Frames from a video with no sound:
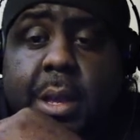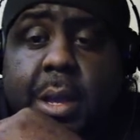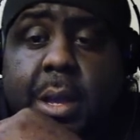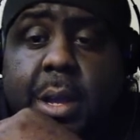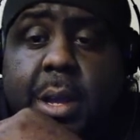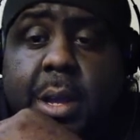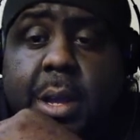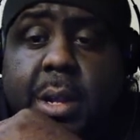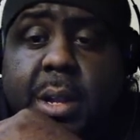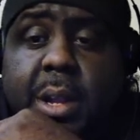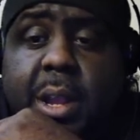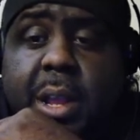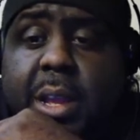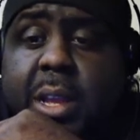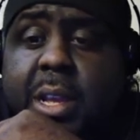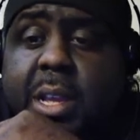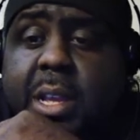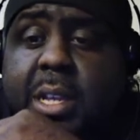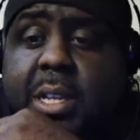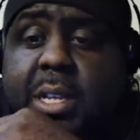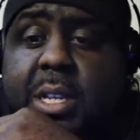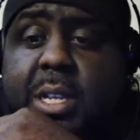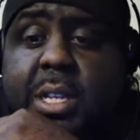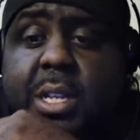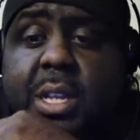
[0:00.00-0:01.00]
Nigga can
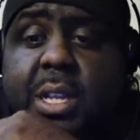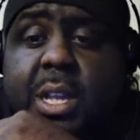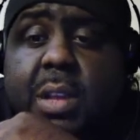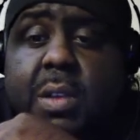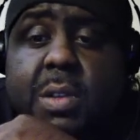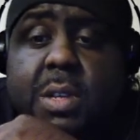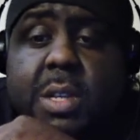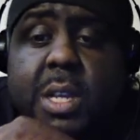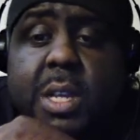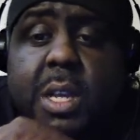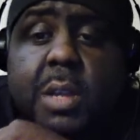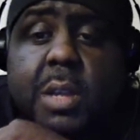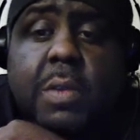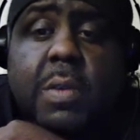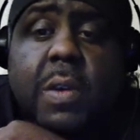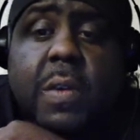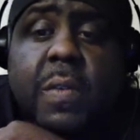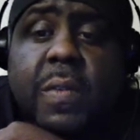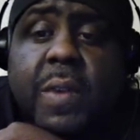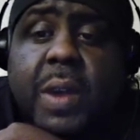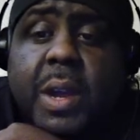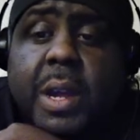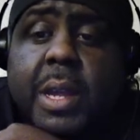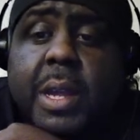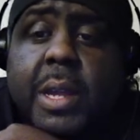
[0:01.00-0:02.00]
still see you a
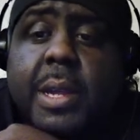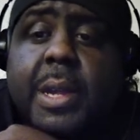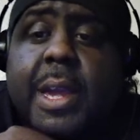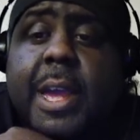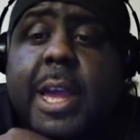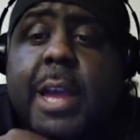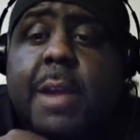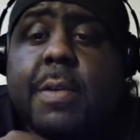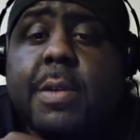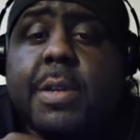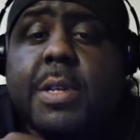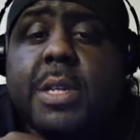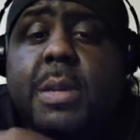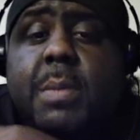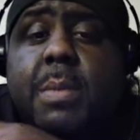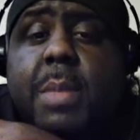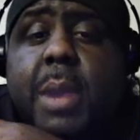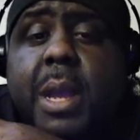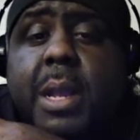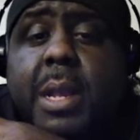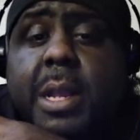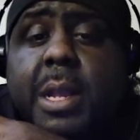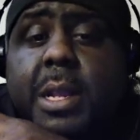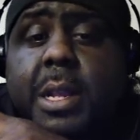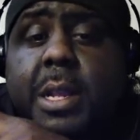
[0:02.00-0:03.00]
fucking coward. Somebody
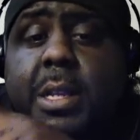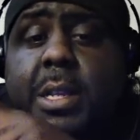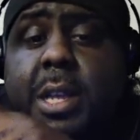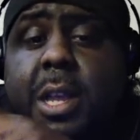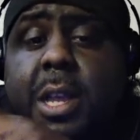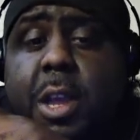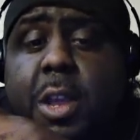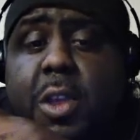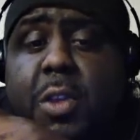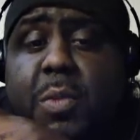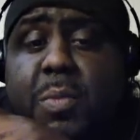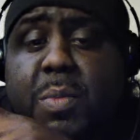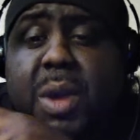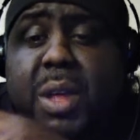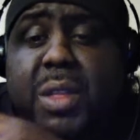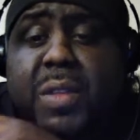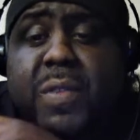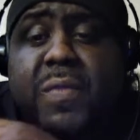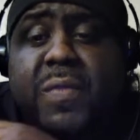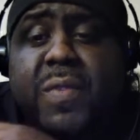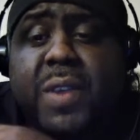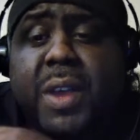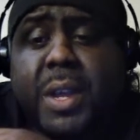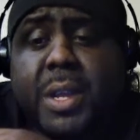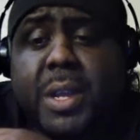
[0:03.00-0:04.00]
need to tell you
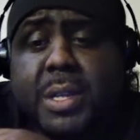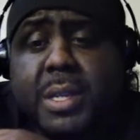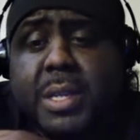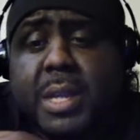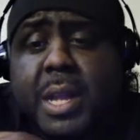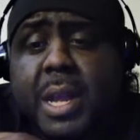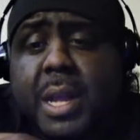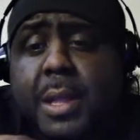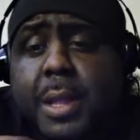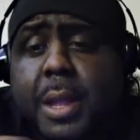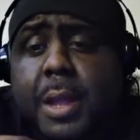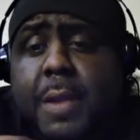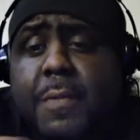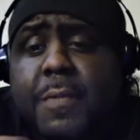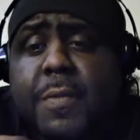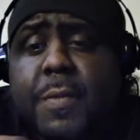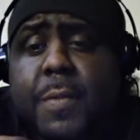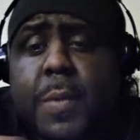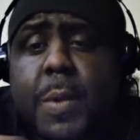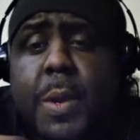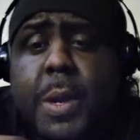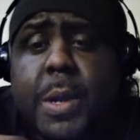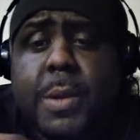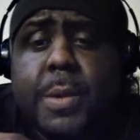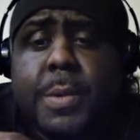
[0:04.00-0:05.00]
motherfuckers that, like, for
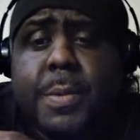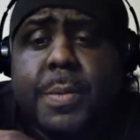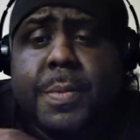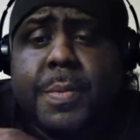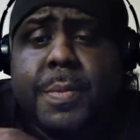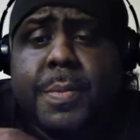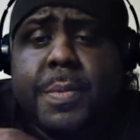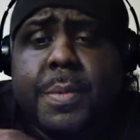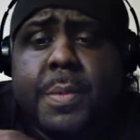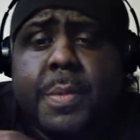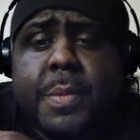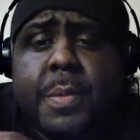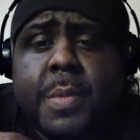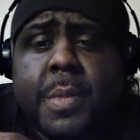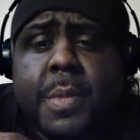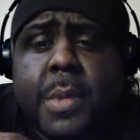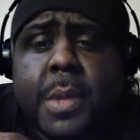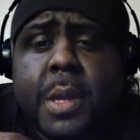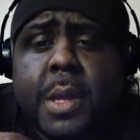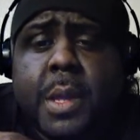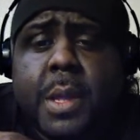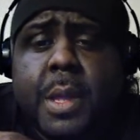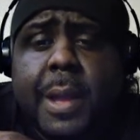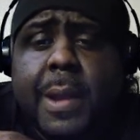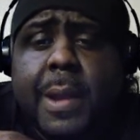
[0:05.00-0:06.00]
real.
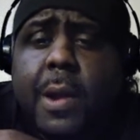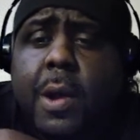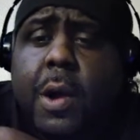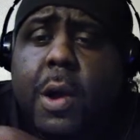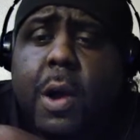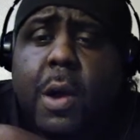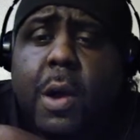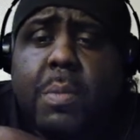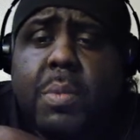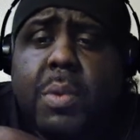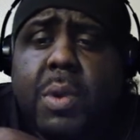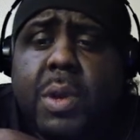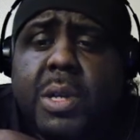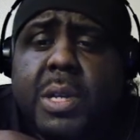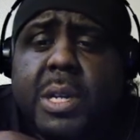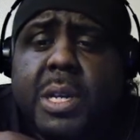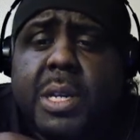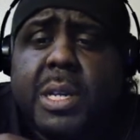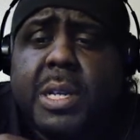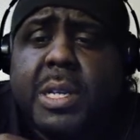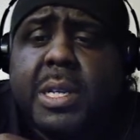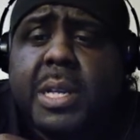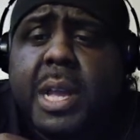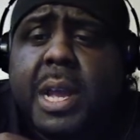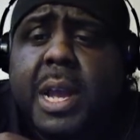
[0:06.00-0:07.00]
Like, all bullshit
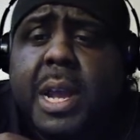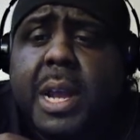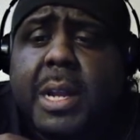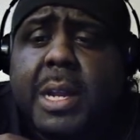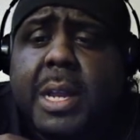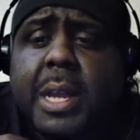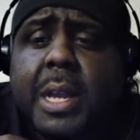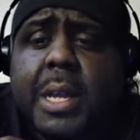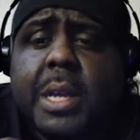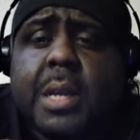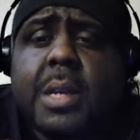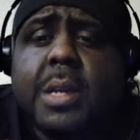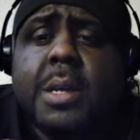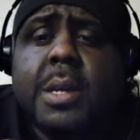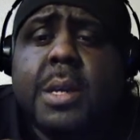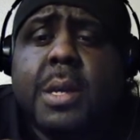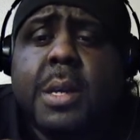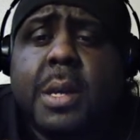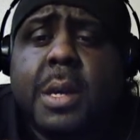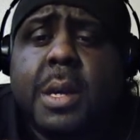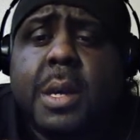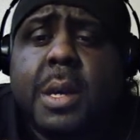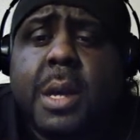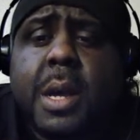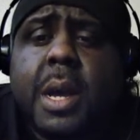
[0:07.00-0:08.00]
aside, nigga,
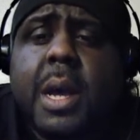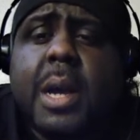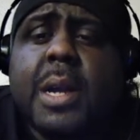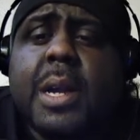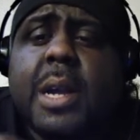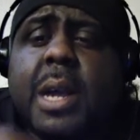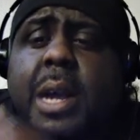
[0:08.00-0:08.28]
a gun